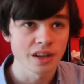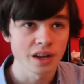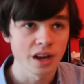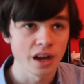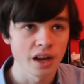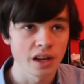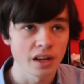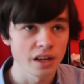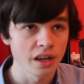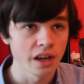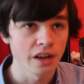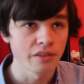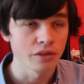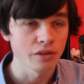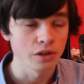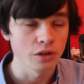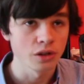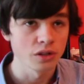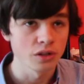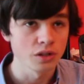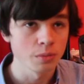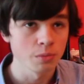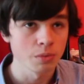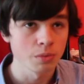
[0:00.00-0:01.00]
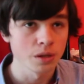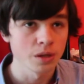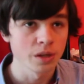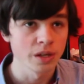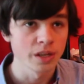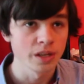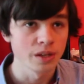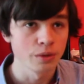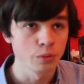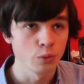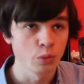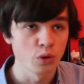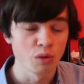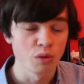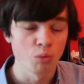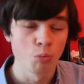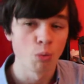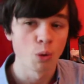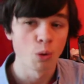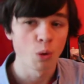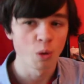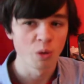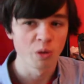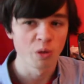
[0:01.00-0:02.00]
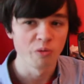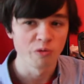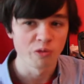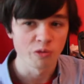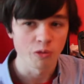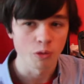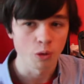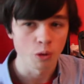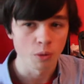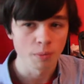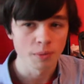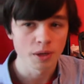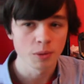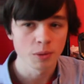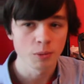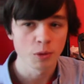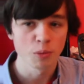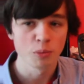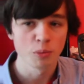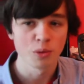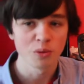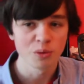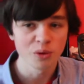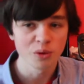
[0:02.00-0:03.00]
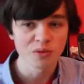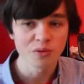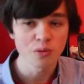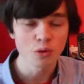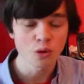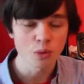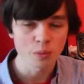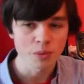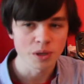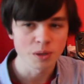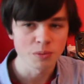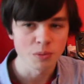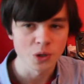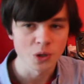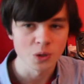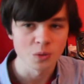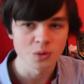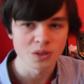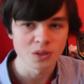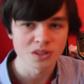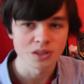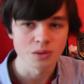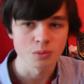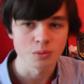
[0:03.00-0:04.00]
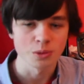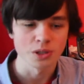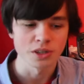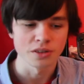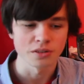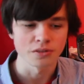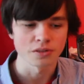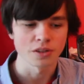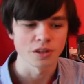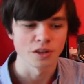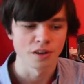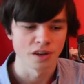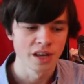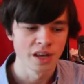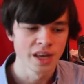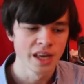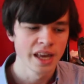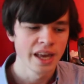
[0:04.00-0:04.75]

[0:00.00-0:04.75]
I ever got to play it with more than four people, but with four people it was still pretty fun.